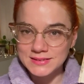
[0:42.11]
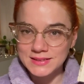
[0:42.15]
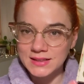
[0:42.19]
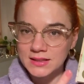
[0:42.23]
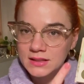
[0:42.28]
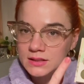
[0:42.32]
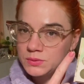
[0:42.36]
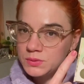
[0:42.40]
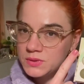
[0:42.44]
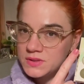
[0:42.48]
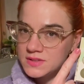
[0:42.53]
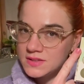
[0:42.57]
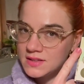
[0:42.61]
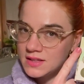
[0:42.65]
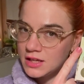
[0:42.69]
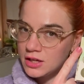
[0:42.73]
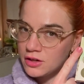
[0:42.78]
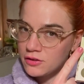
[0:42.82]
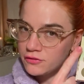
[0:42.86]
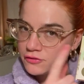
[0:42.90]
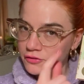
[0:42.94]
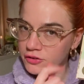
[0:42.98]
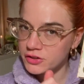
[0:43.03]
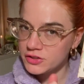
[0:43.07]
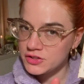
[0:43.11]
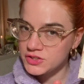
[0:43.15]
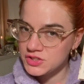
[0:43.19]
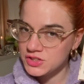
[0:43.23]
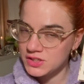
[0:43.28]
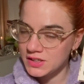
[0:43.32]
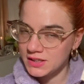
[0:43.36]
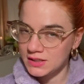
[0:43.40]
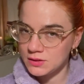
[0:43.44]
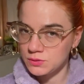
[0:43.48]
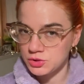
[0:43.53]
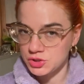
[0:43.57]
and it was the first
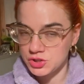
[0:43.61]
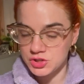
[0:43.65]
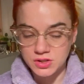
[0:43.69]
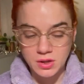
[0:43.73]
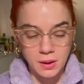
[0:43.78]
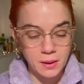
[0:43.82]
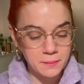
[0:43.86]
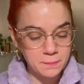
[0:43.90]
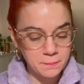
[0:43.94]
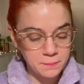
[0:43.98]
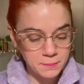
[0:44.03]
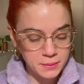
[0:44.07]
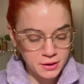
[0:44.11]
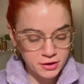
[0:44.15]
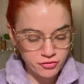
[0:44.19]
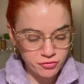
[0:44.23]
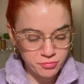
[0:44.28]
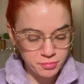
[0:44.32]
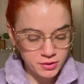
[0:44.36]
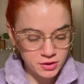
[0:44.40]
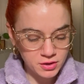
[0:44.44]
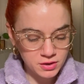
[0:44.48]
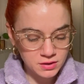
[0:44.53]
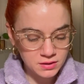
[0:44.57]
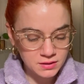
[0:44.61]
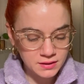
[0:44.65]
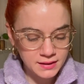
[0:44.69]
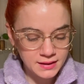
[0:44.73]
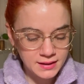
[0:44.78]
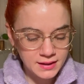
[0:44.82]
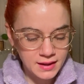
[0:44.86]
shade, which is Puffball.